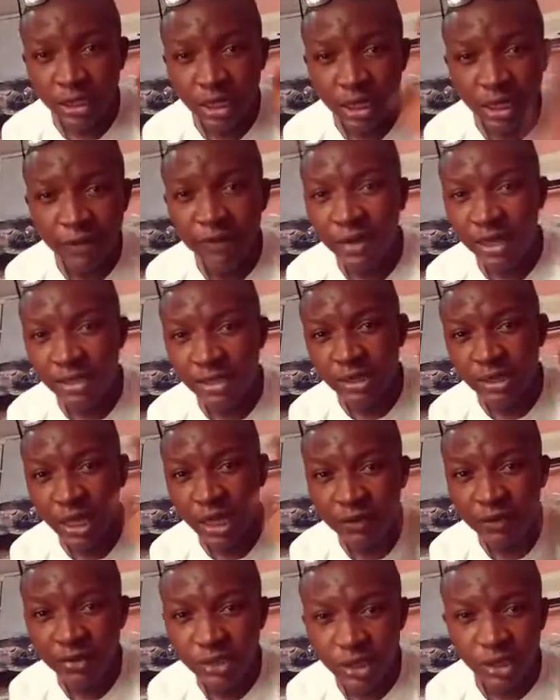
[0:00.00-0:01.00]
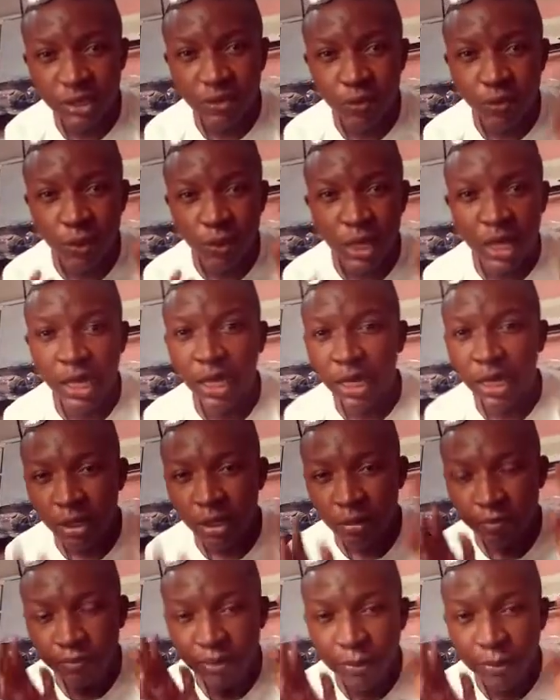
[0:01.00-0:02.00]
deliverance services where
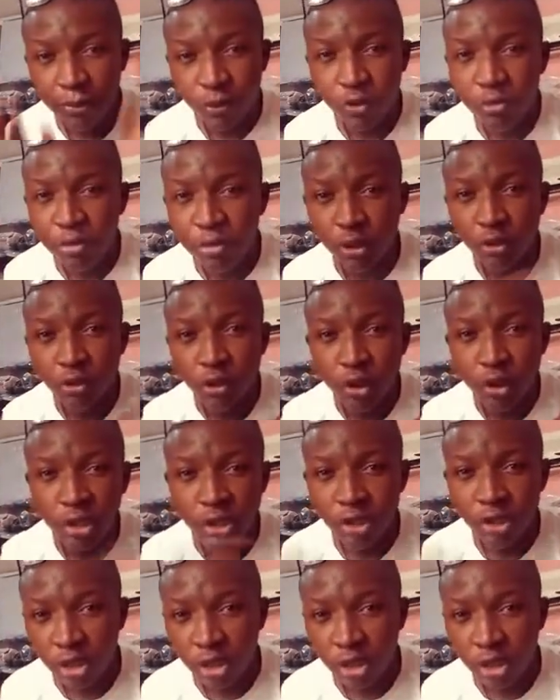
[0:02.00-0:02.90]
people will be rolling